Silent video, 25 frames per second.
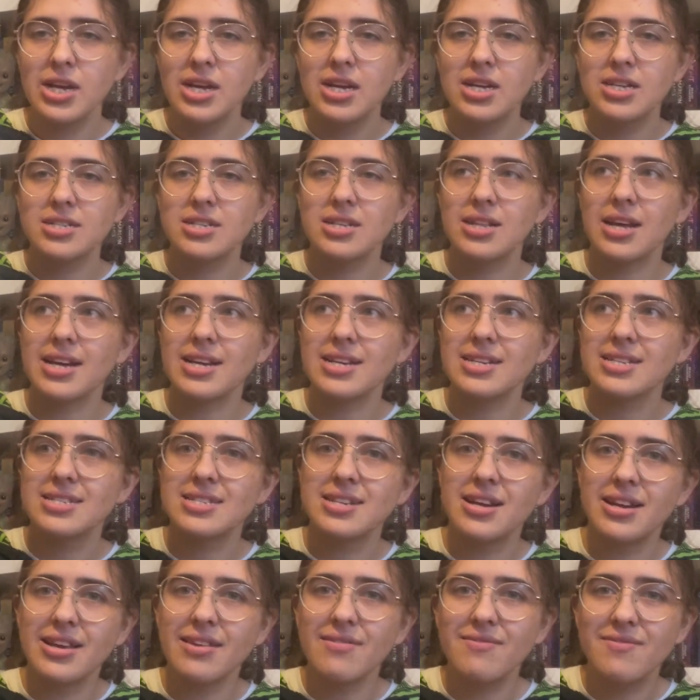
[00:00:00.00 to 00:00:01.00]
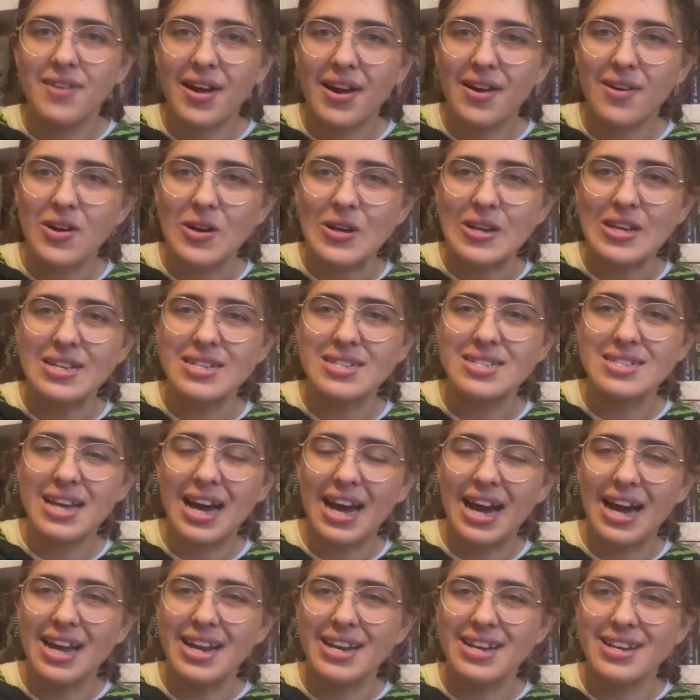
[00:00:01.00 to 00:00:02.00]
to study fairies
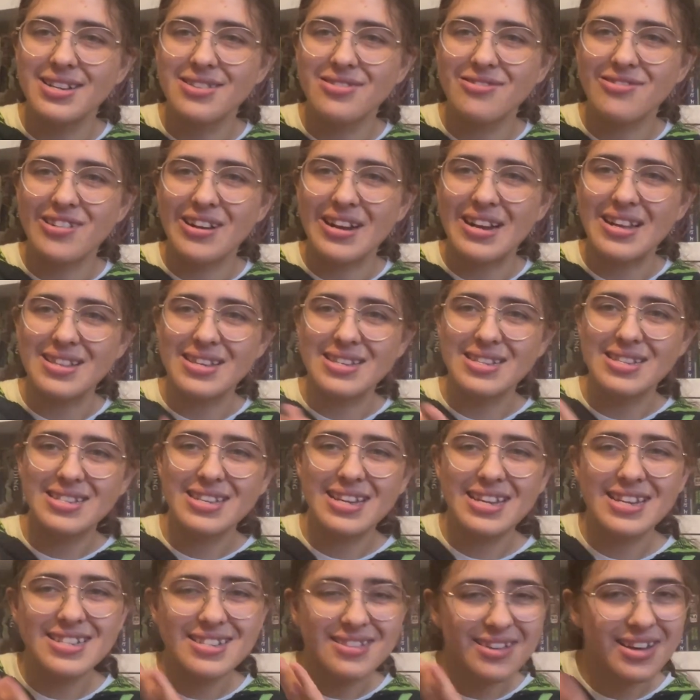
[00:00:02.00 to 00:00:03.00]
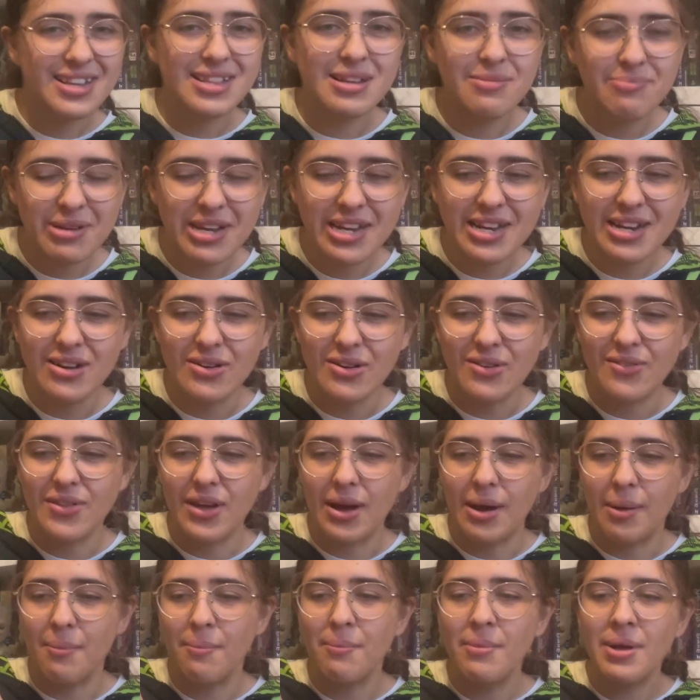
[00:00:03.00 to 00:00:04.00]
and create this encyclopedia of
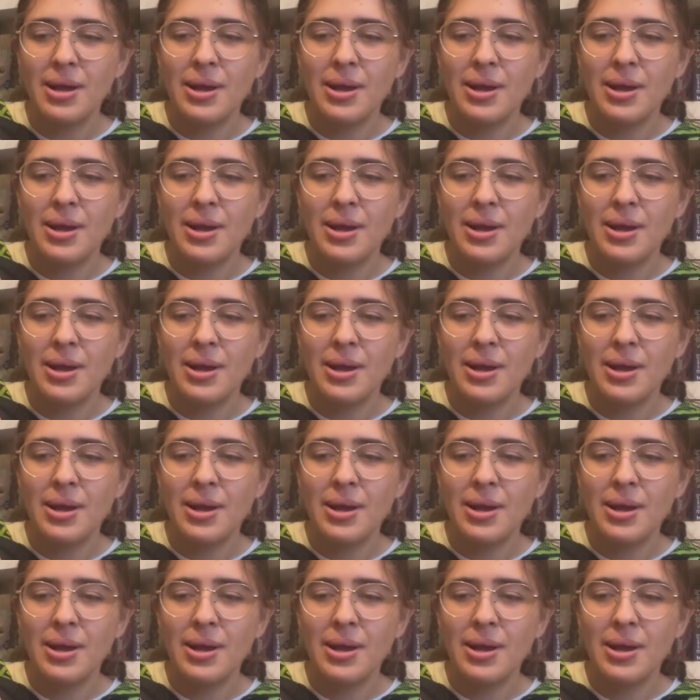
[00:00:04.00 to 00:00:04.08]
them,